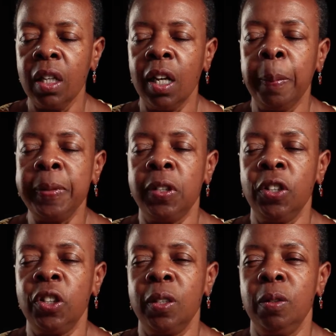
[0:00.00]
a
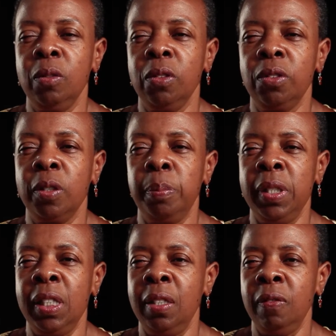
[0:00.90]
position to
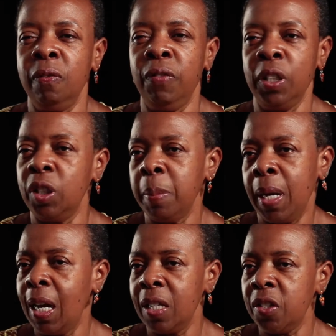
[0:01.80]
be
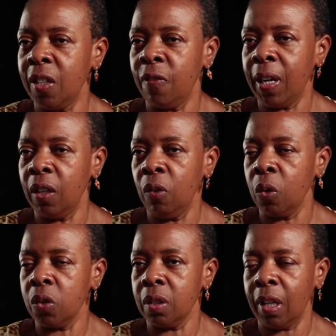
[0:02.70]
victimized if I
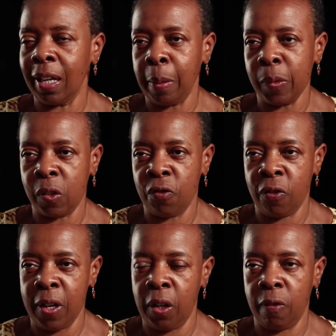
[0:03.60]
looked like I was
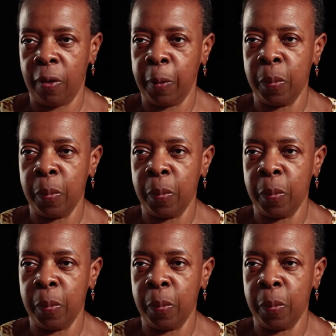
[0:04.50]
afraid of them.